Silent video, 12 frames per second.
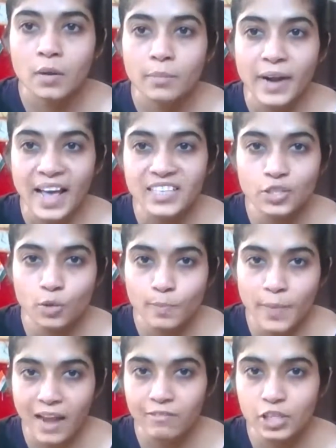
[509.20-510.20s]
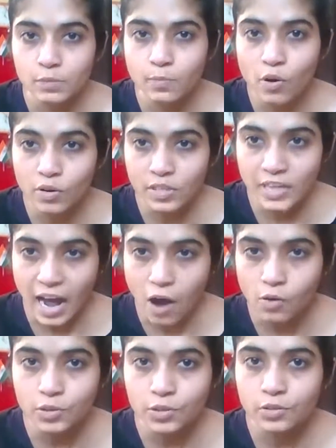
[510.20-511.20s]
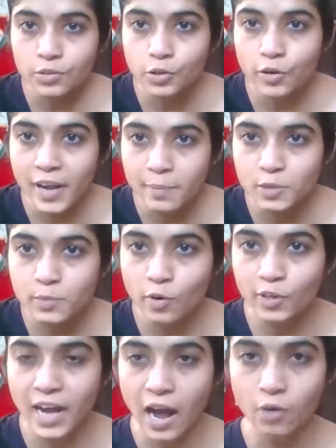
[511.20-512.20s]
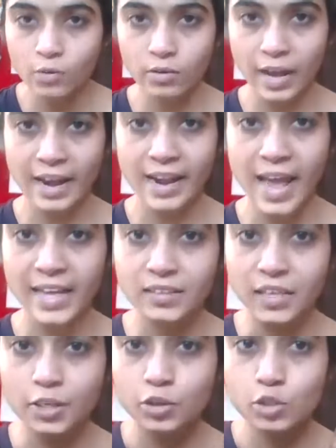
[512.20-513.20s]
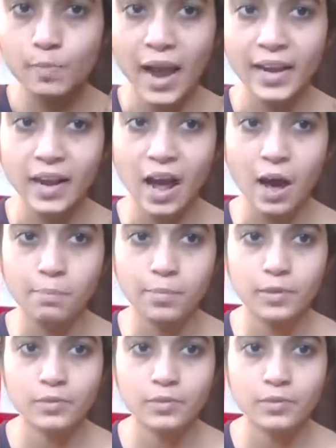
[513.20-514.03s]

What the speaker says: Press your pelvis bone down, your hips bone down, and lengthen your spine up.